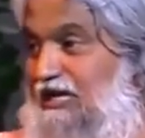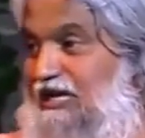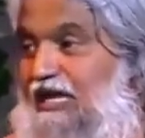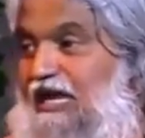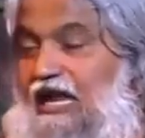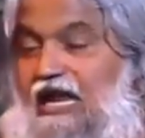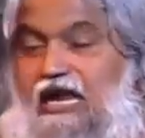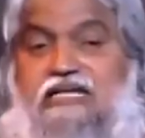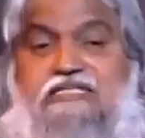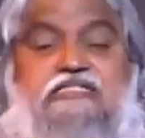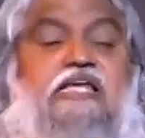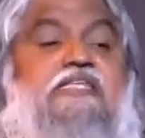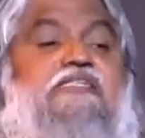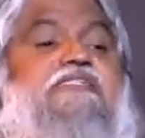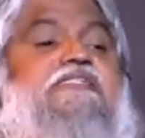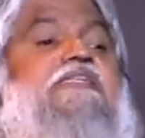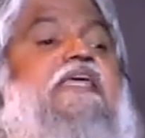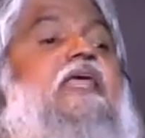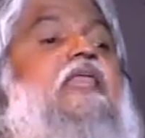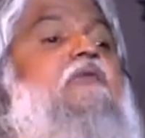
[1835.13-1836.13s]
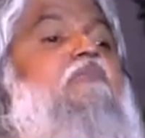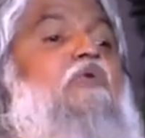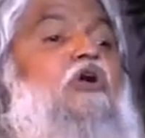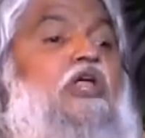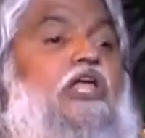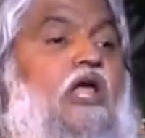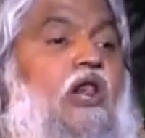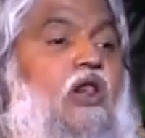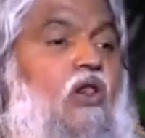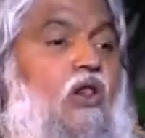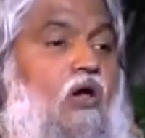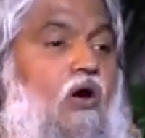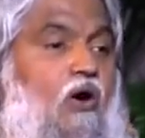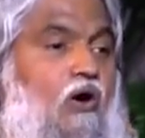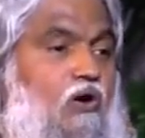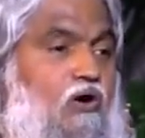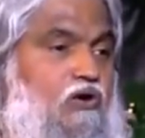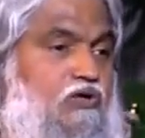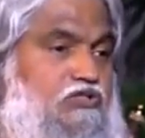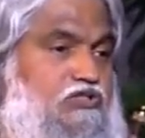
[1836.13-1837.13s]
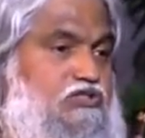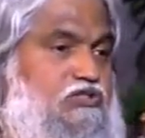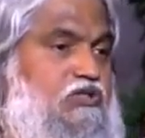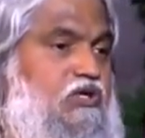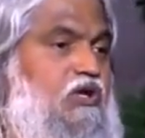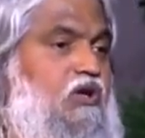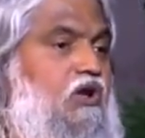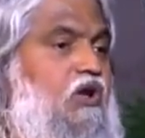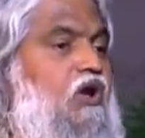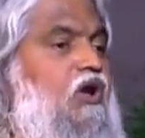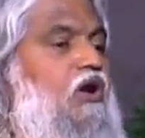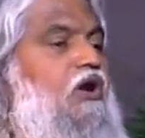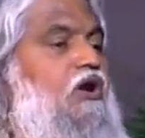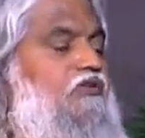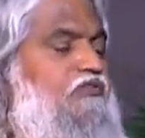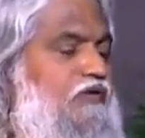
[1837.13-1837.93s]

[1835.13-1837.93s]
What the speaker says: It's a ceremonial laws of